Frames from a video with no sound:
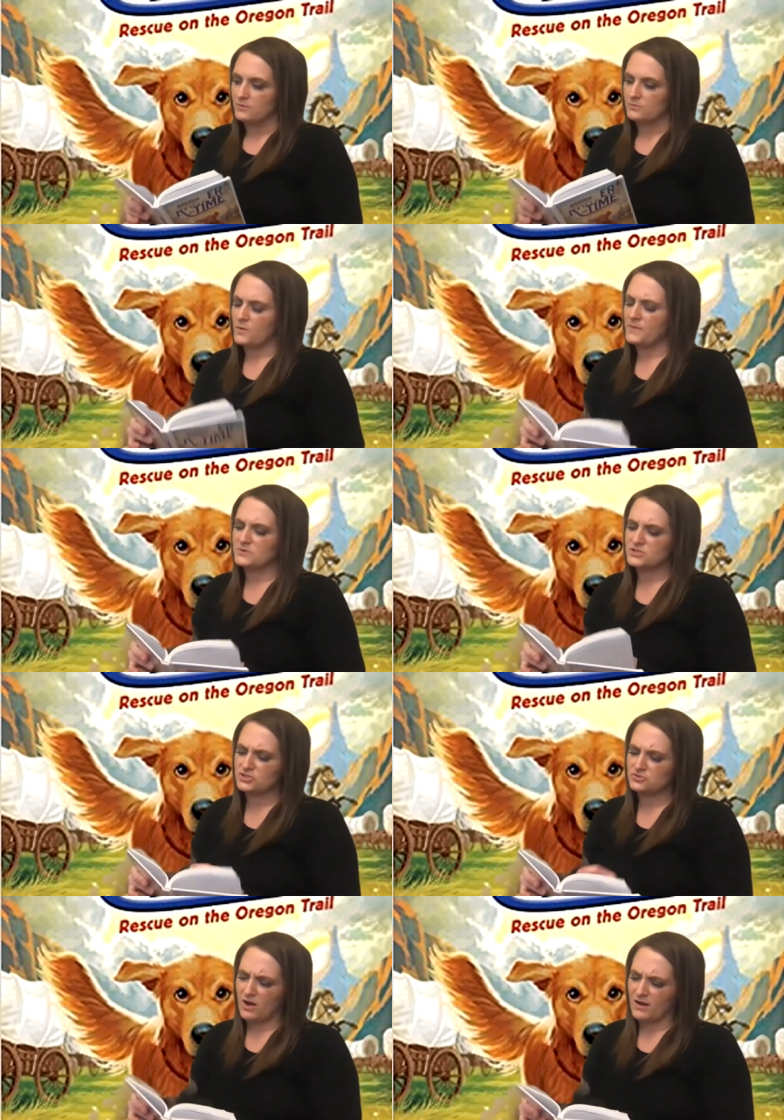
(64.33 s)
rope that was
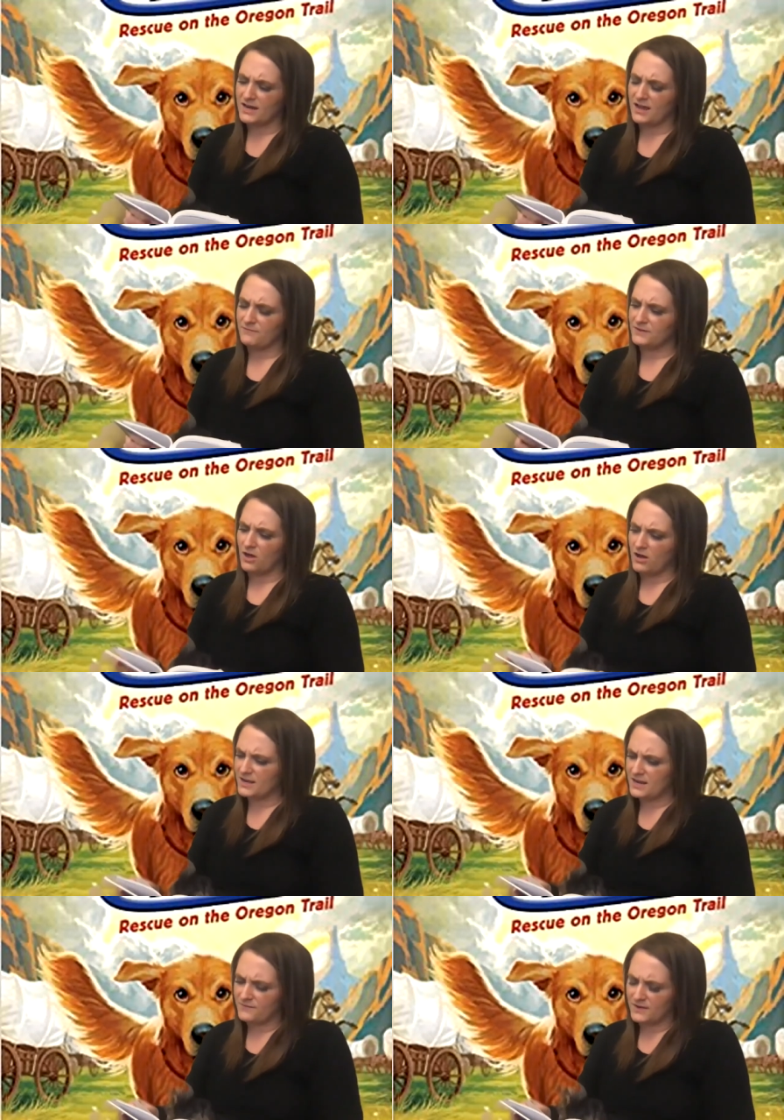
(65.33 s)
strong enough and long
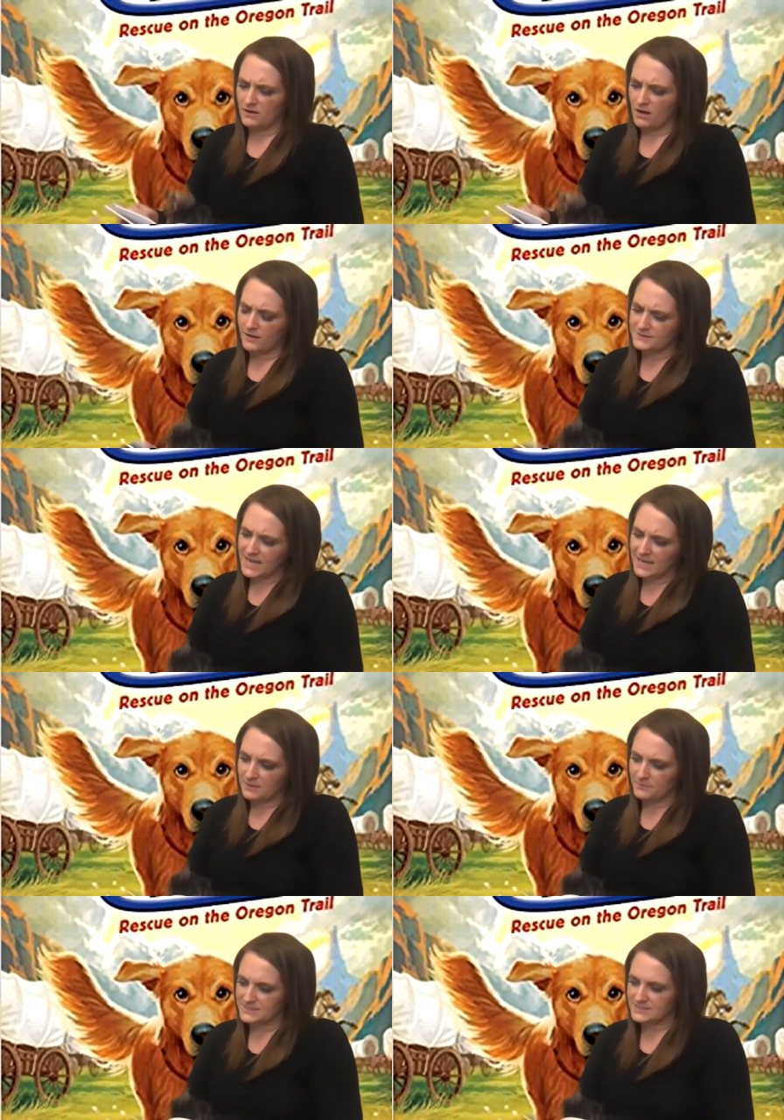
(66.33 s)
enough and not all tied
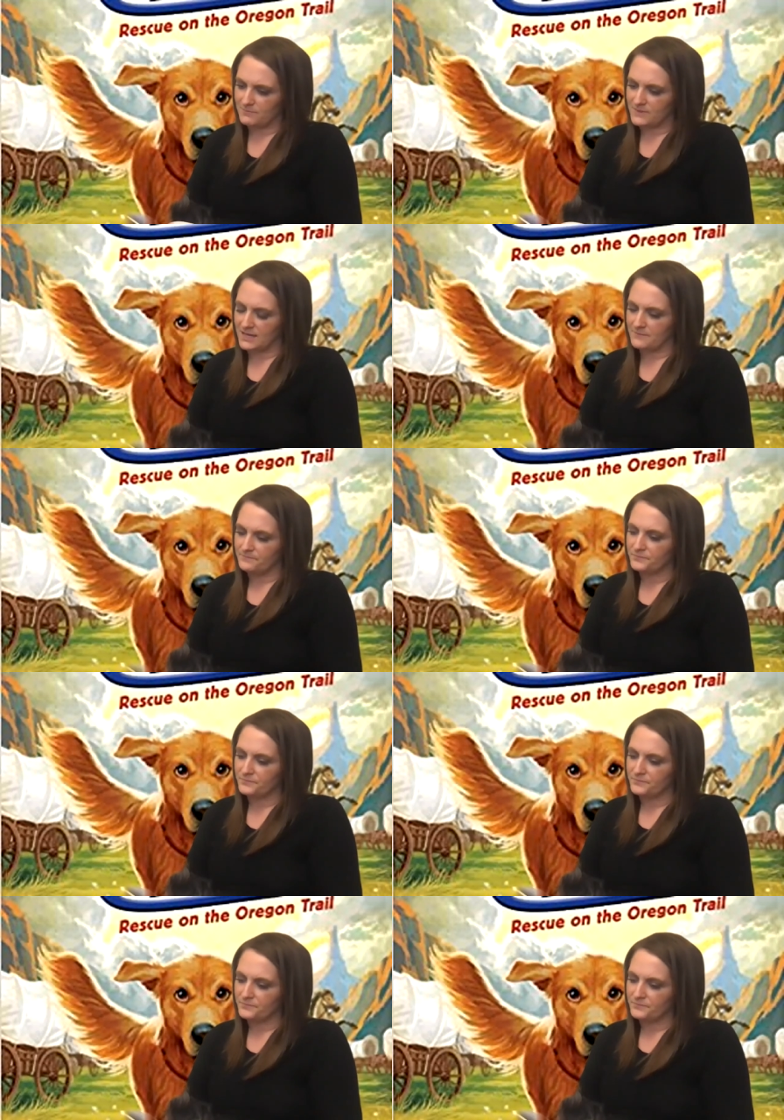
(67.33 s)
up in something.